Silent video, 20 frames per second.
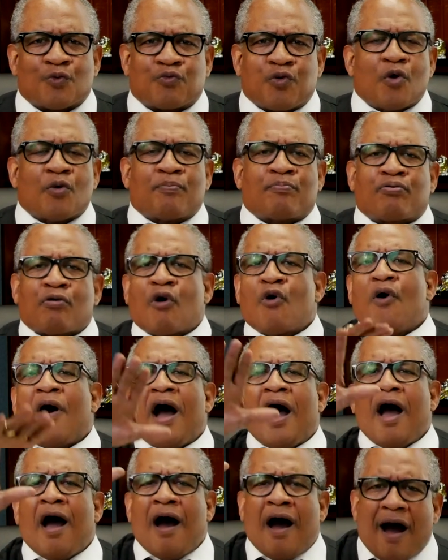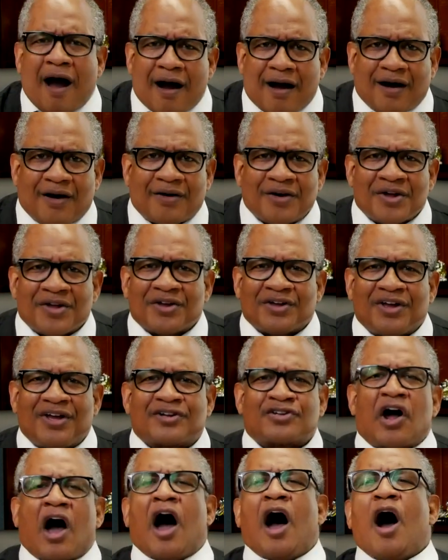brouhaha
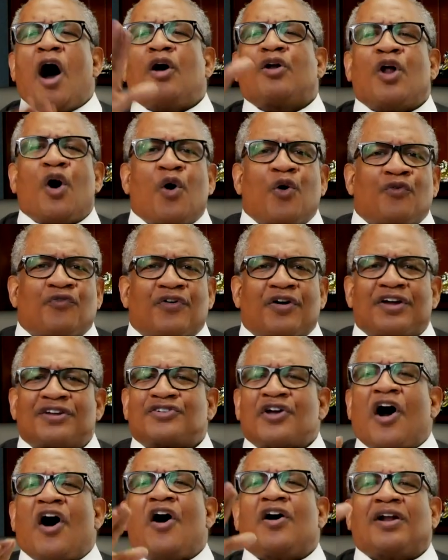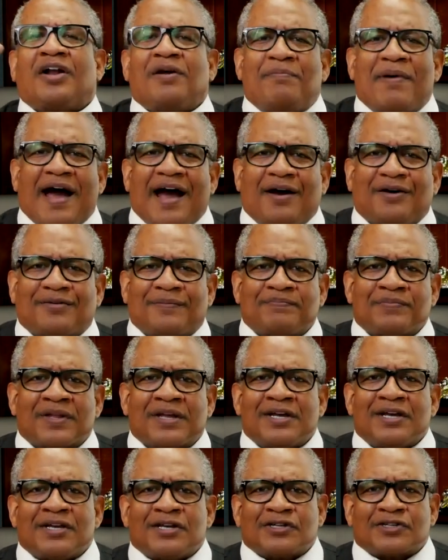is all over. It's all about
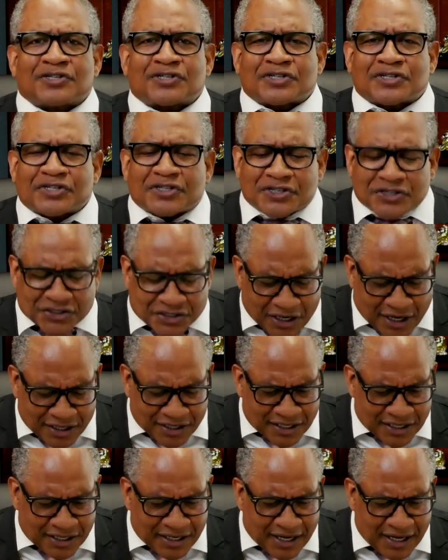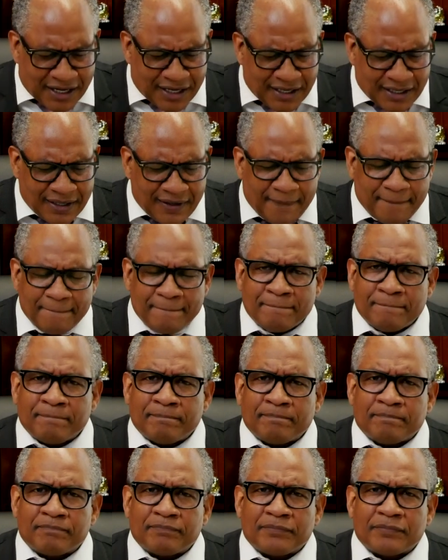studying
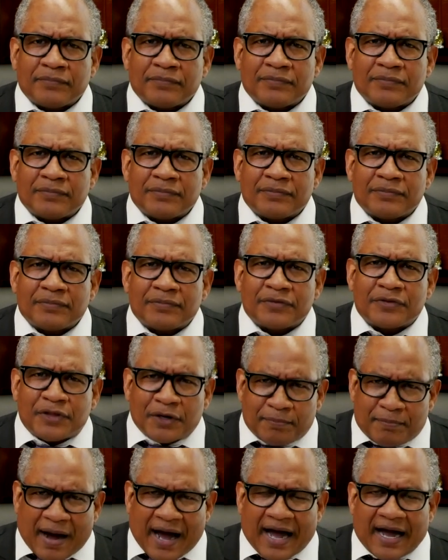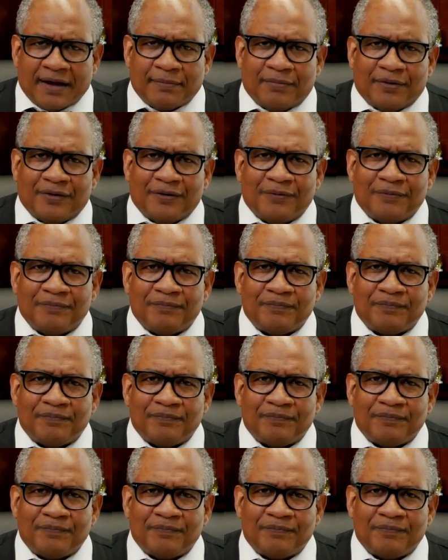the Bible.